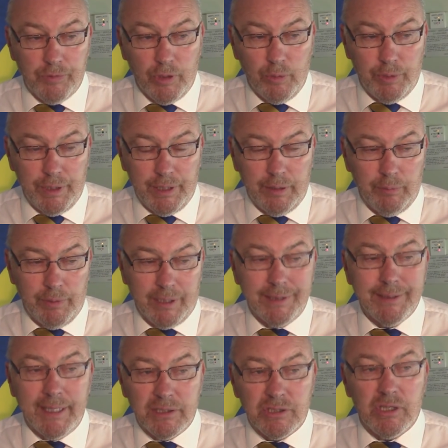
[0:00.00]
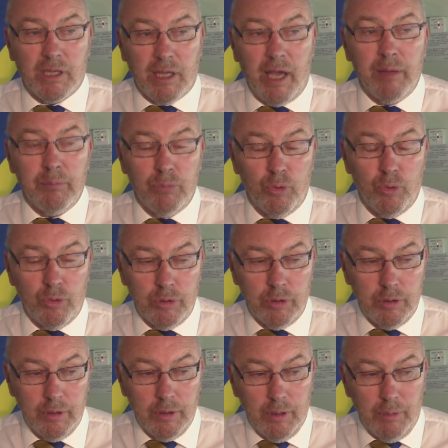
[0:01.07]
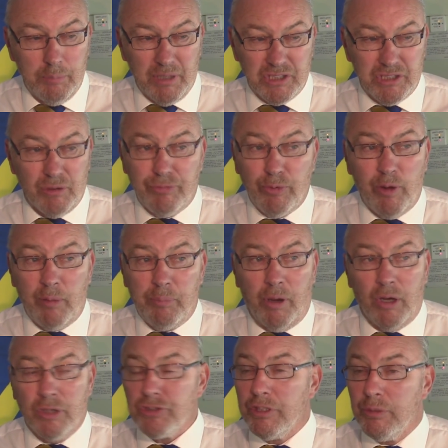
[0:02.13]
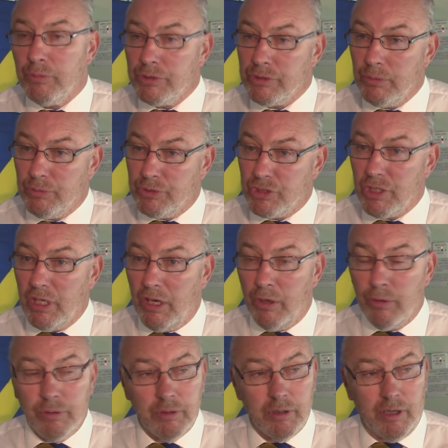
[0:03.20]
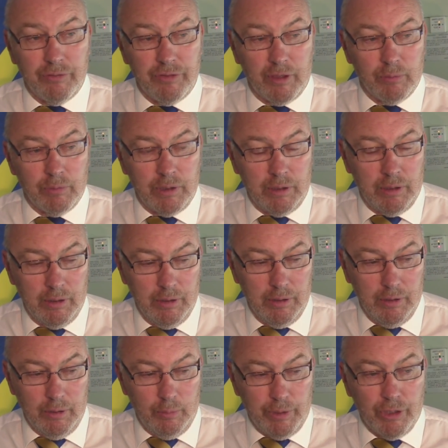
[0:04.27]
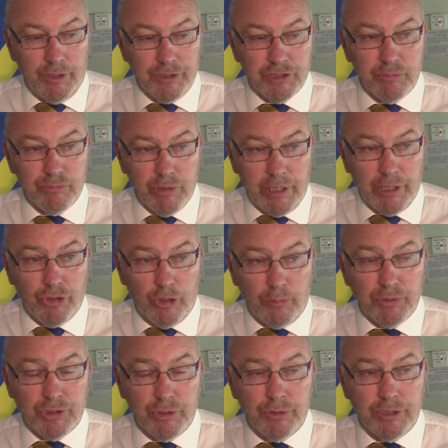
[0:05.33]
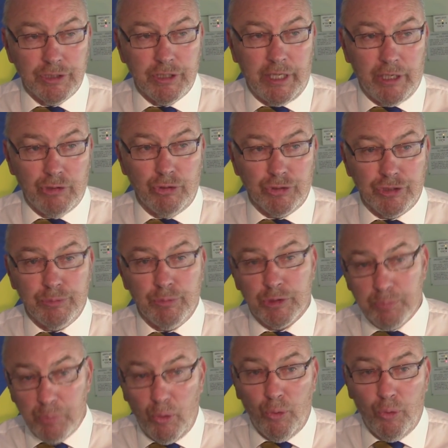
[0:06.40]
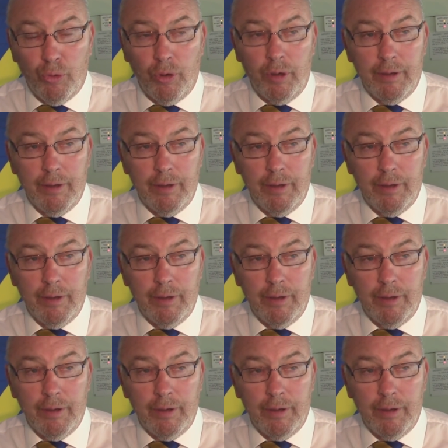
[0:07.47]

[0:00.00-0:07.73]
We condensed the game more, but I still thought our passing was slow. I think we got in some really good opportunities, and our crossing was poor.